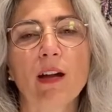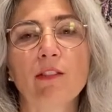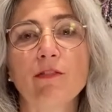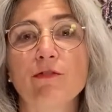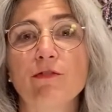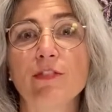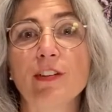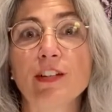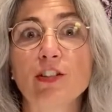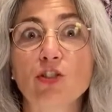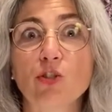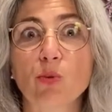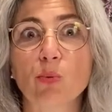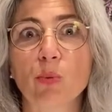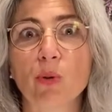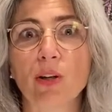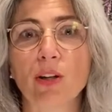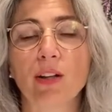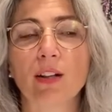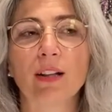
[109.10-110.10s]

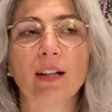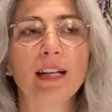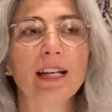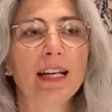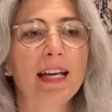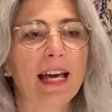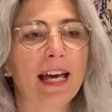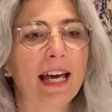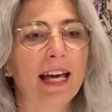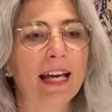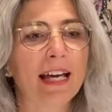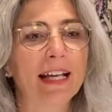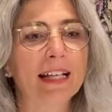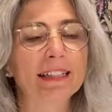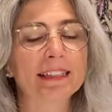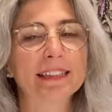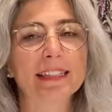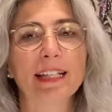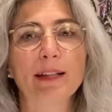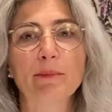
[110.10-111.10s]
visual.
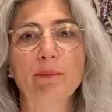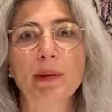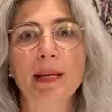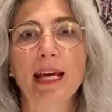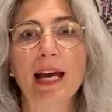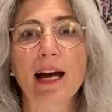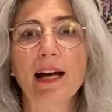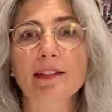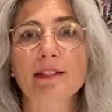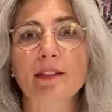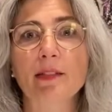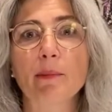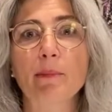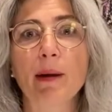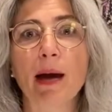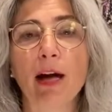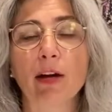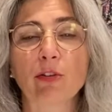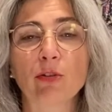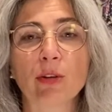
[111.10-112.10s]
And because of the
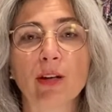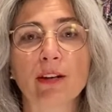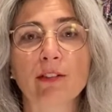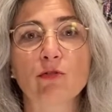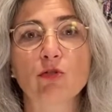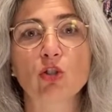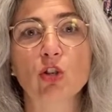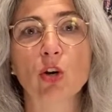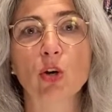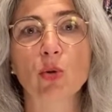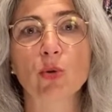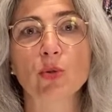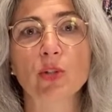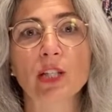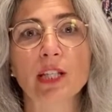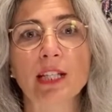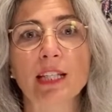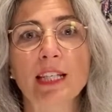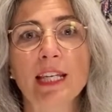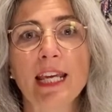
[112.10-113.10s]
pattern I've
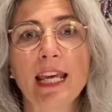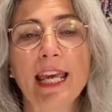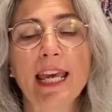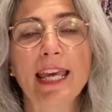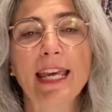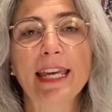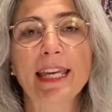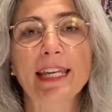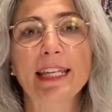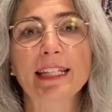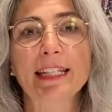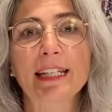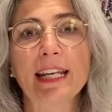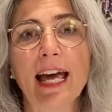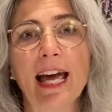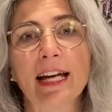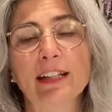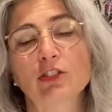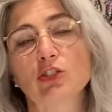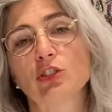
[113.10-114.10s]
chosen, it
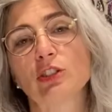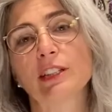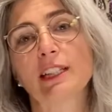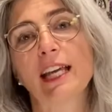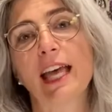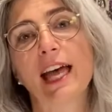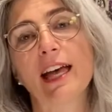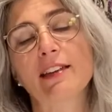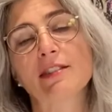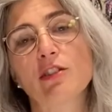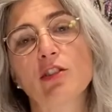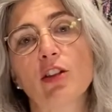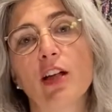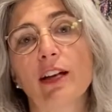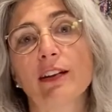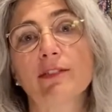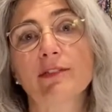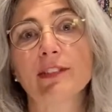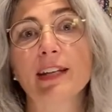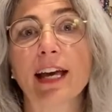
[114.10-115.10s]
actually has a lot
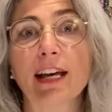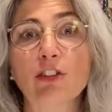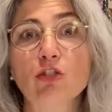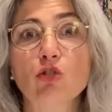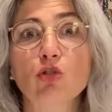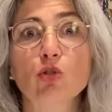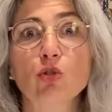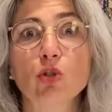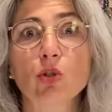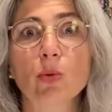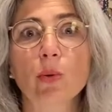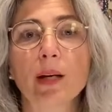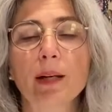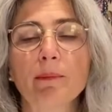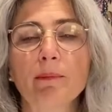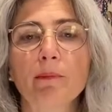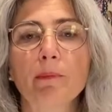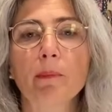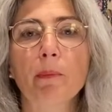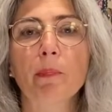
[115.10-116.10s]
of texture to it.
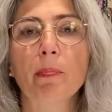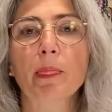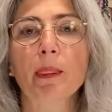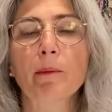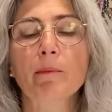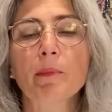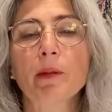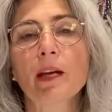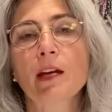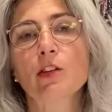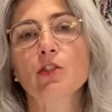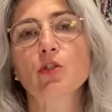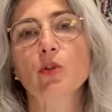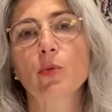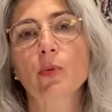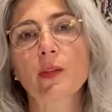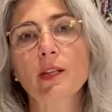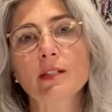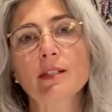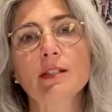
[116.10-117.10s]
So
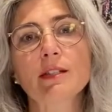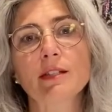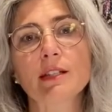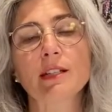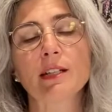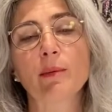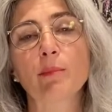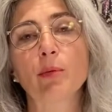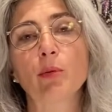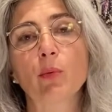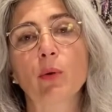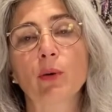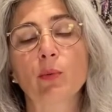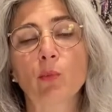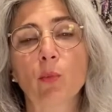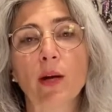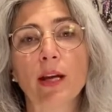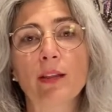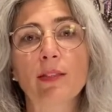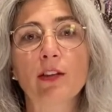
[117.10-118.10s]
this is the number one
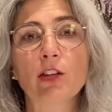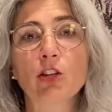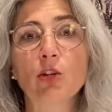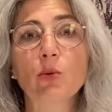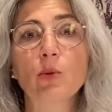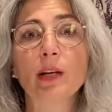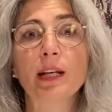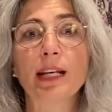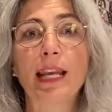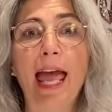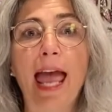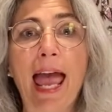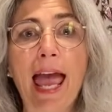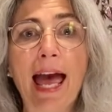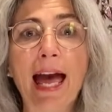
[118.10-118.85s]
way that you can